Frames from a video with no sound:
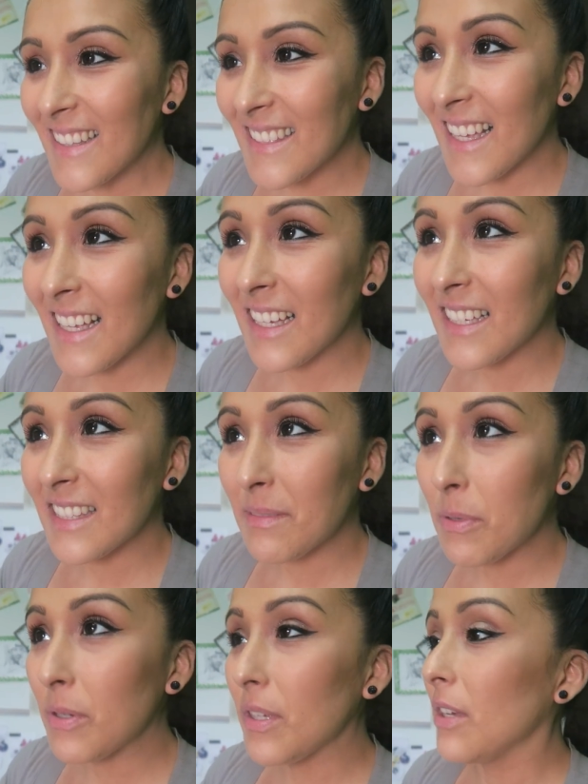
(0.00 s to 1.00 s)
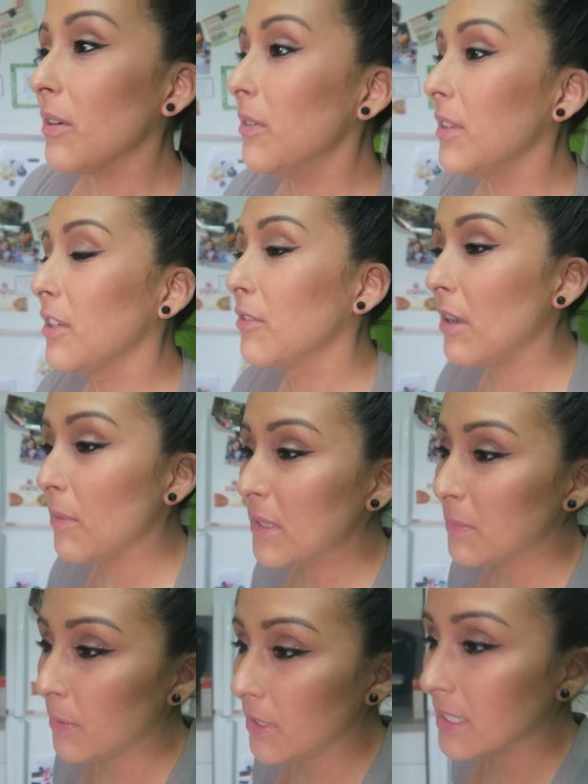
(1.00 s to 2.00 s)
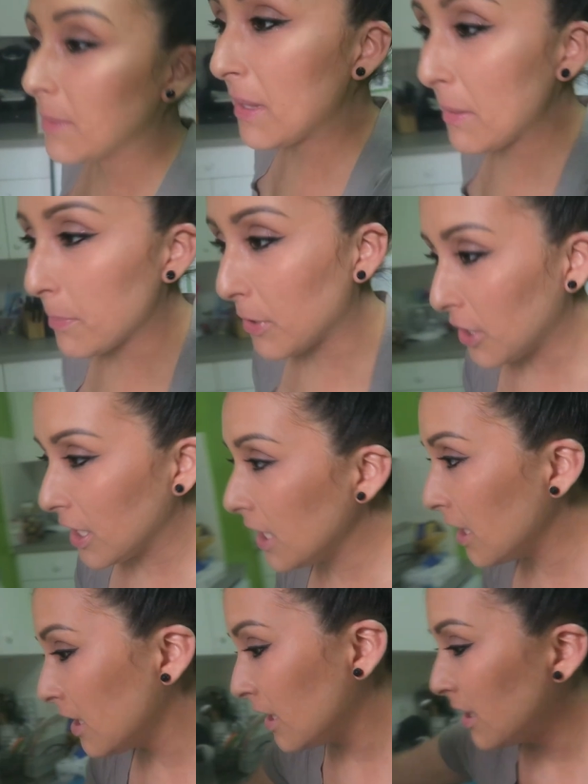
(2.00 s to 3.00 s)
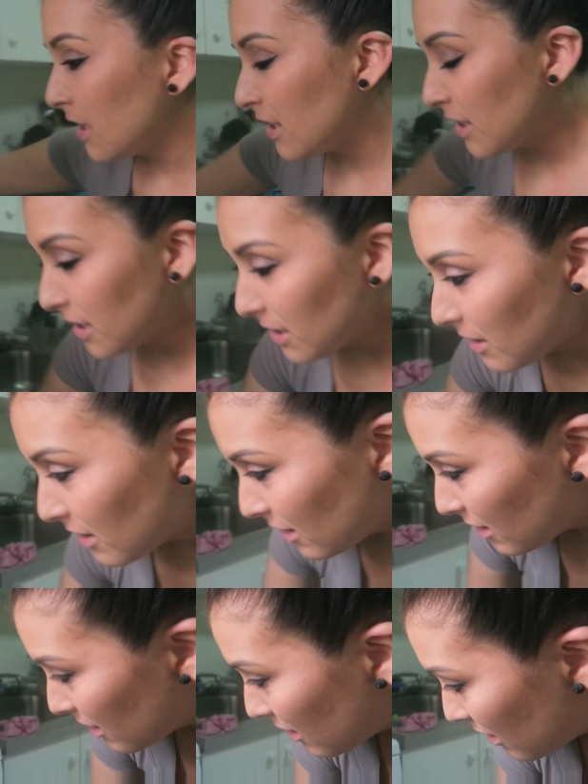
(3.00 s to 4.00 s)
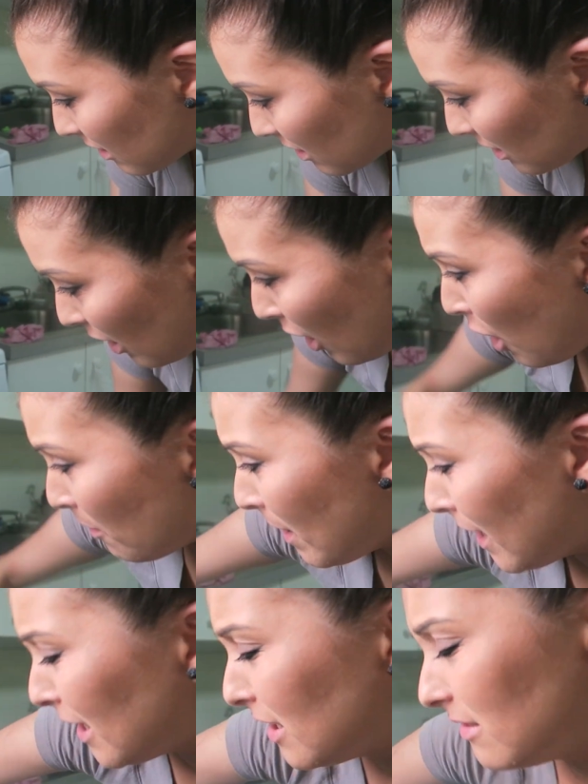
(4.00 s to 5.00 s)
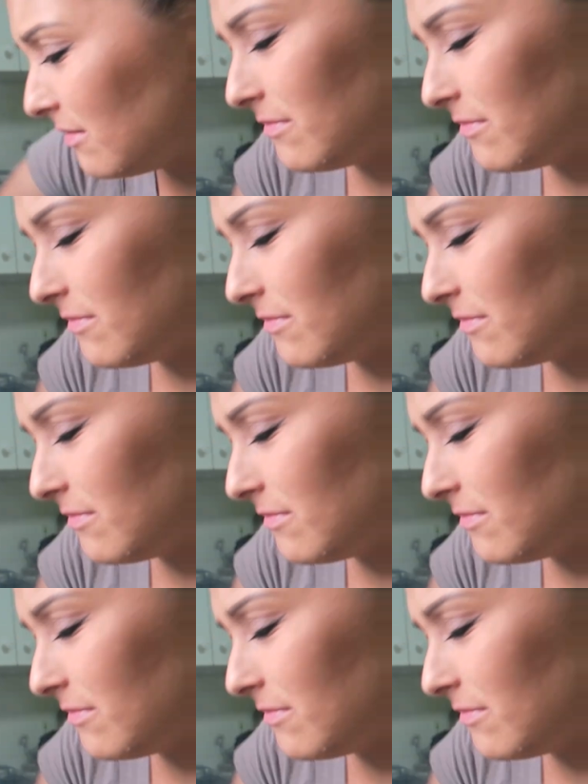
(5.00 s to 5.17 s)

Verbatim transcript: it's like smoky. Holy crap, what's burn something burning? Oh my...